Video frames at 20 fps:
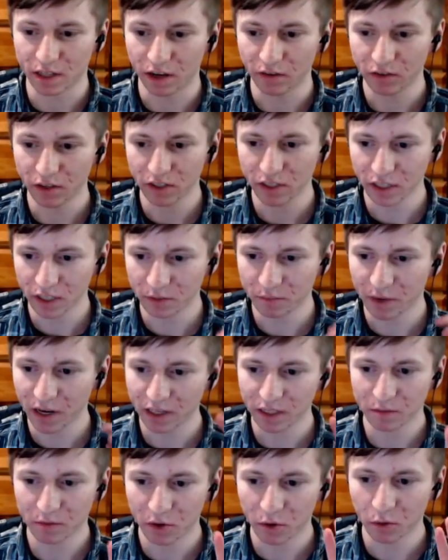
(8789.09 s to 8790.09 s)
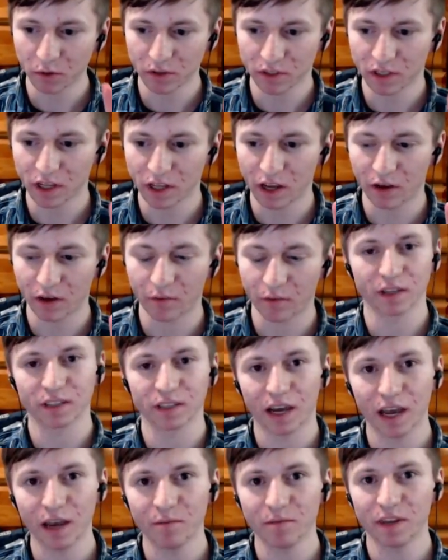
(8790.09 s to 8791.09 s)
Just expect some cool stuff because I
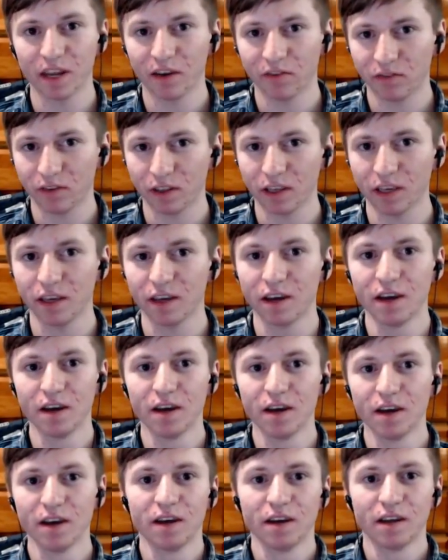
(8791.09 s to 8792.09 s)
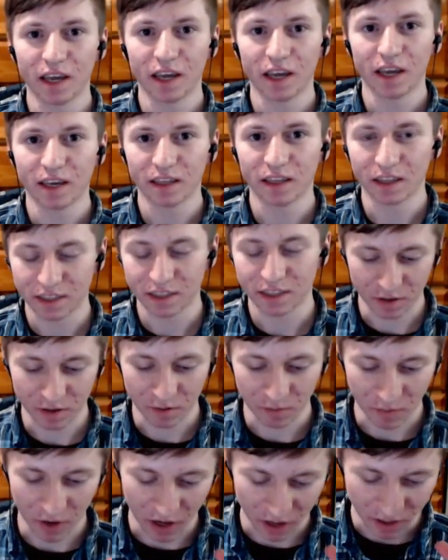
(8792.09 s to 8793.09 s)
am definitely taking this as
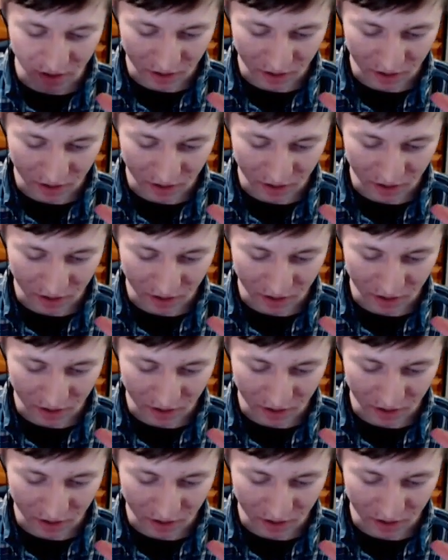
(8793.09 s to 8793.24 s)
it's